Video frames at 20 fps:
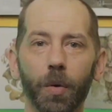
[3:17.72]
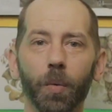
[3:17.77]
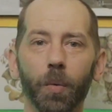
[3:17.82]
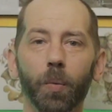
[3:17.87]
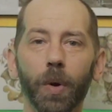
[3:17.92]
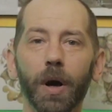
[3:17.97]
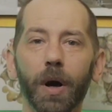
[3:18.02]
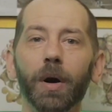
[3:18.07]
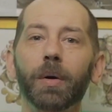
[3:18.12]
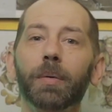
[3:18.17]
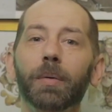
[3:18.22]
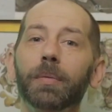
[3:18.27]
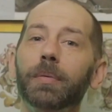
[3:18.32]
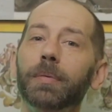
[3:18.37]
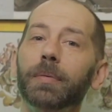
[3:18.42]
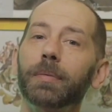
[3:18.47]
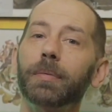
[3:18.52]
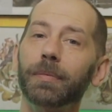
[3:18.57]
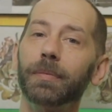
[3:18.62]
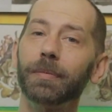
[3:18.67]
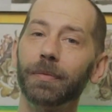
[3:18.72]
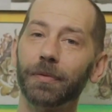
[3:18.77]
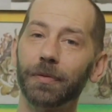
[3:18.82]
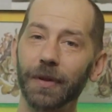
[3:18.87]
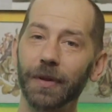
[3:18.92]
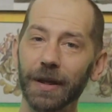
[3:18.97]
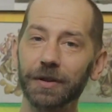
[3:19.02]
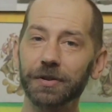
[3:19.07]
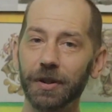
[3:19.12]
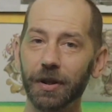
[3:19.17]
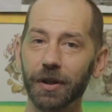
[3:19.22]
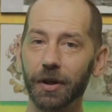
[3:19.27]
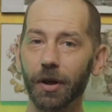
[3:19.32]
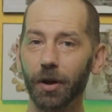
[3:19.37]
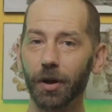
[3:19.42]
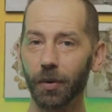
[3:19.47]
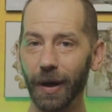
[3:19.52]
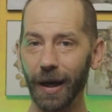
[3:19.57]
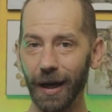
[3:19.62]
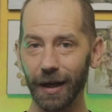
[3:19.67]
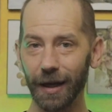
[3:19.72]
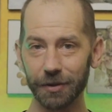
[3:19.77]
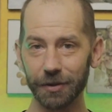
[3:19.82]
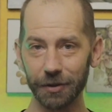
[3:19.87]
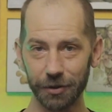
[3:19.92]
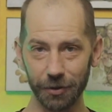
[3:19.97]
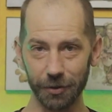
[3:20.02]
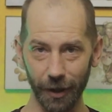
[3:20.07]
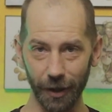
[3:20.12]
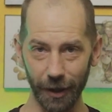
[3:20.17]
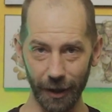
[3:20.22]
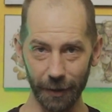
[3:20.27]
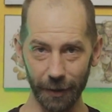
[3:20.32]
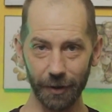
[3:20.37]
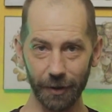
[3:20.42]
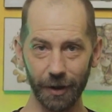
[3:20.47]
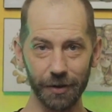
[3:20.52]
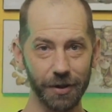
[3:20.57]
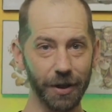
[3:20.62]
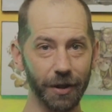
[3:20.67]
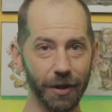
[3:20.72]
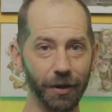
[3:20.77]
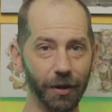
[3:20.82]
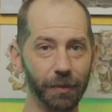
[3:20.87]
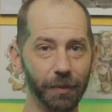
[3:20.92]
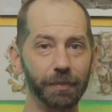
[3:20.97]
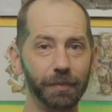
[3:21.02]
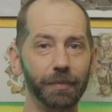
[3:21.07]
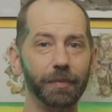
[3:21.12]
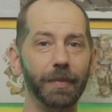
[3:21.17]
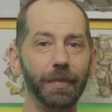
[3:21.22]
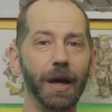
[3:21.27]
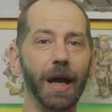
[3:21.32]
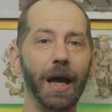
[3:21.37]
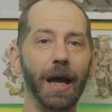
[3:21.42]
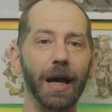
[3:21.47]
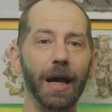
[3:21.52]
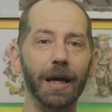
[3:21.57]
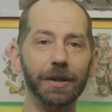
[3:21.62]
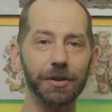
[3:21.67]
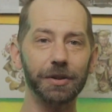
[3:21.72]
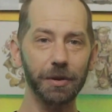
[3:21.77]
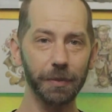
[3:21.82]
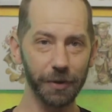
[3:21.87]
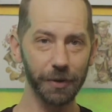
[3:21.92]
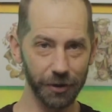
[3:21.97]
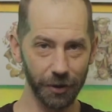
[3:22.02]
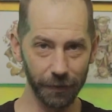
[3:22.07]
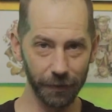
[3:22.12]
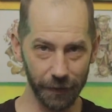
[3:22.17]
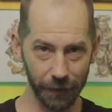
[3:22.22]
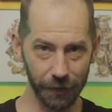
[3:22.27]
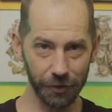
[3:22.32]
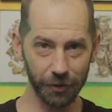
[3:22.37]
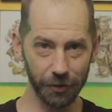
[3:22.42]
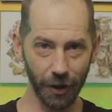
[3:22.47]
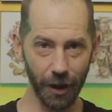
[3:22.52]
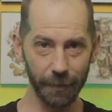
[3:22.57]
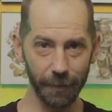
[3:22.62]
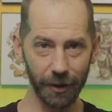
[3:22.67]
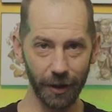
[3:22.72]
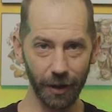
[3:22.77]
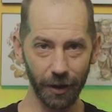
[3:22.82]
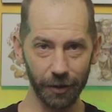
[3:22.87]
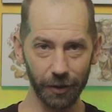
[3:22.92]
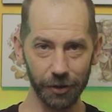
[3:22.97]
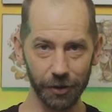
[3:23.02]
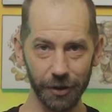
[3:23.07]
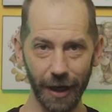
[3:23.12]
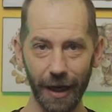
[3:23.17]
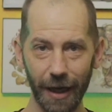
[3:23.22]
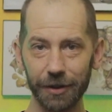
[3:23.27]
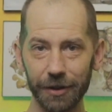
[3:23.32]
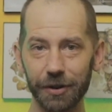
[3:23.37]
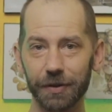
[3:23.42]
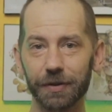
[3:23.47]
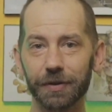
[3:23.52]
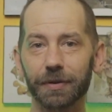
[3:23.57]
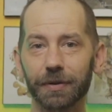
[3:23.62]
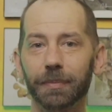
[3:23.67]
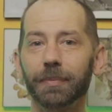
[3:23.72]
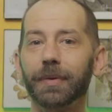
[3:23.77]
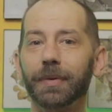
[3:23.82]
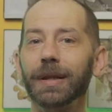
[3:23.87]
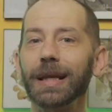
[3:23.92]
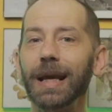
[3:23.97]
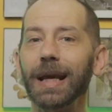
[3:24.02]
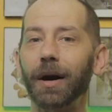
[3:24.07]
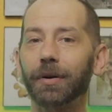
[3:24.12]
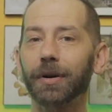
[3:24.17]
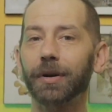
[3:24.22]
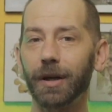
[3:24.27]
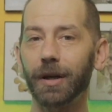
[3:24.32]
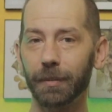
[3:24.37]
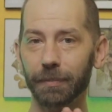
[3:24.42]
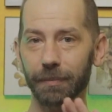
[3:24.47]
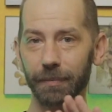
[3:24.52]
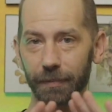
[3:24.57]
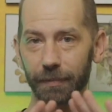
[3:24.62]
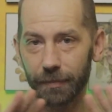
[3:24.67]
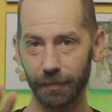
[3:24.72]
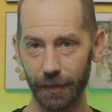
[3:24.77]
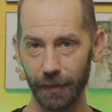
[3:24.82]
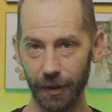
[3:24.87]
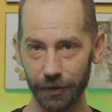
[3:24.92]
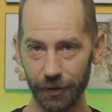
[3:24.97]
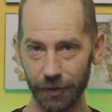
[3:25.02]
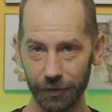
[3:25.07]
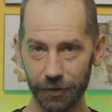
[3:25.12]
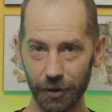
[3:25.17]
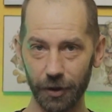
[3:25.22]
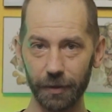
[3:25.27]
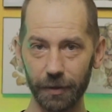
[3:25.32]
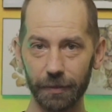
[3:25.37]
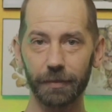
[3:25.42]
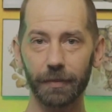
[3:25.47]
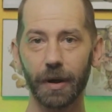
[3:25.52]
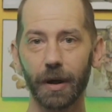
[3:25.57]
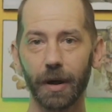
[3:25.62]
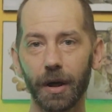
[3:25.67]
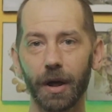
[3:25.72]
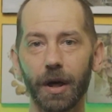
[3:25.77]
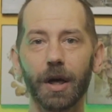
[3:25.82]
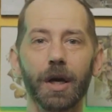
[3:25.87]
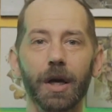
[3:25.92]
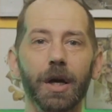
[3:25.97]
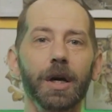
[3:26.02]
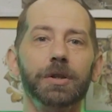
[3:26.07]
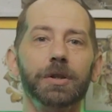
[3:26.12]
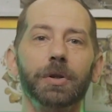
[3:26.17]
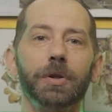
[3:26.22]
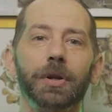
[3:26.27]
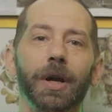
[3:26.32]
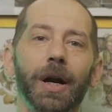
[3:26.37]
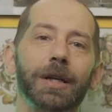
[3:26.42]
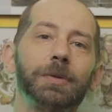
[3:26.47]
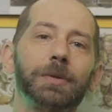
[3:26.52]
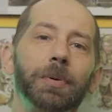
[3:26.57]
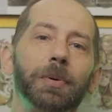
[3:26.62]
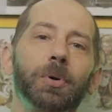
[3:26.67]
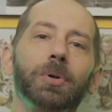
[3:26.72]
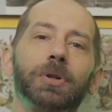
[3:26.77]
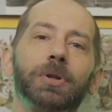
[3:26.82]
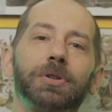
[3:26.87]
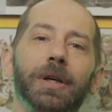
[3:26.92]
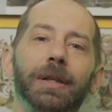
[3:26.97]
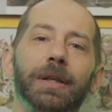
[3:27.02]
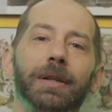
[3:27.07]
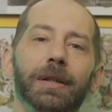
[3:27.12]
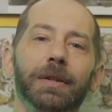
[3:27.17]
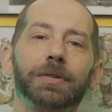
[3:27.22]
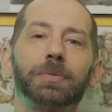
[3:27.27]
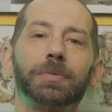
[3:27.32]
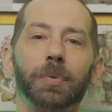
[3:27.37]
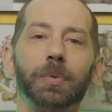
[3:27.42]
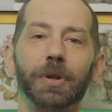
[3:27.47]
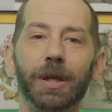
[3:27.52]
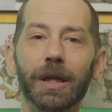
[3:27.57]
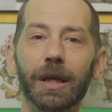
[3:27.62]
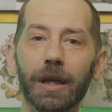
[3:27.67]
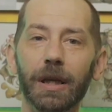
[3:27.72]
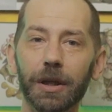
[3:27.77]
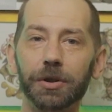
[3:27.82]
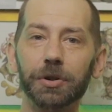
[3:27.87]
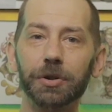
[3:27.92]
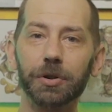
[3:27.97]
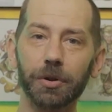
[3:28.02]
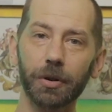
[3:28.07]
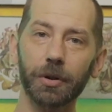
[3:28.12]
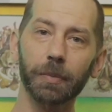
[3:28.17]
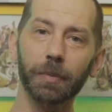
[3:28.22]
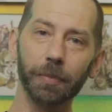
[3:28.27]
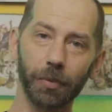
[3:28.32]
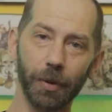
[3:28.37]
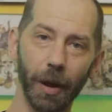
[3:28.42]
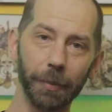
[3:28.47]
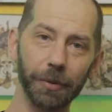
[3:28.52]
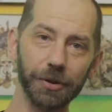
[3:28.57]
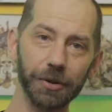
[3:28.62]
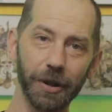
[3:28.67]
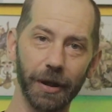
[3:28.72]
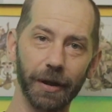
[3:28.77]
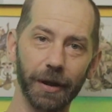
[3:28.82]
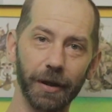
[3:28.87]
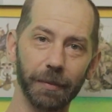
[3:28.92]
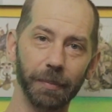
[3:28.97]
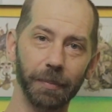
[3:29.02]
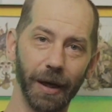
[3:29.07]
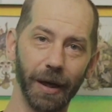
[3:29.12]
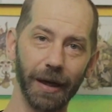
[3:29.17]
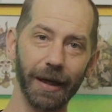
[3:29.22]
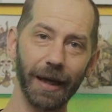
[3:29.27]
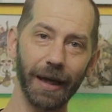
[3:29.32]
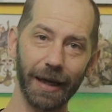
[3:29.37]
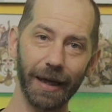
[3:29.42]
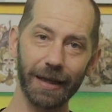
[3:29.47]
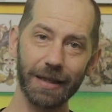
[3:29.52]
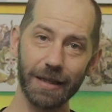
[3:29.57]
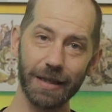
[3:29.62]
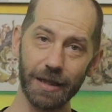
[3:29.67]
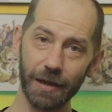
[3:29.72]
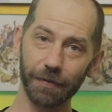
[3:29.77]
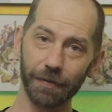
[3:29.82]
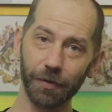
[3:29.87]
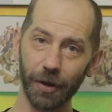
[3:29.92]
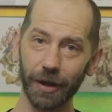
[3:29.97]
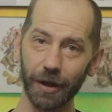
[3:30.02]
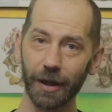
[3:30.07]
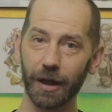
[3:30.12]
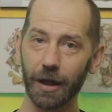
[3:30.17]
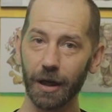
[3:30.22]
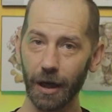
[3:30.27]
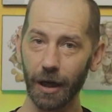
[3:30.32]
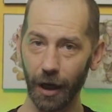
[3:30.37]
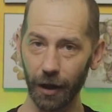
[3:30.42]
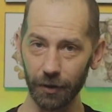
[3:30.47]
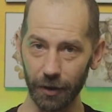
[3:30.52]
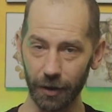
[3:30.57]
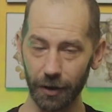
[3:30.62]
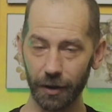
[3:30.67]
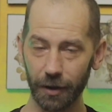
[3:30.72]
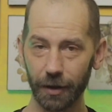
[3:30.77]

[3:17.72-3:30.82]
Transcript: Well, things can go as described until, as the result of describing the character's actions, the outcome is uncertain. So the dice pool looks like this, with each group represented by a different color.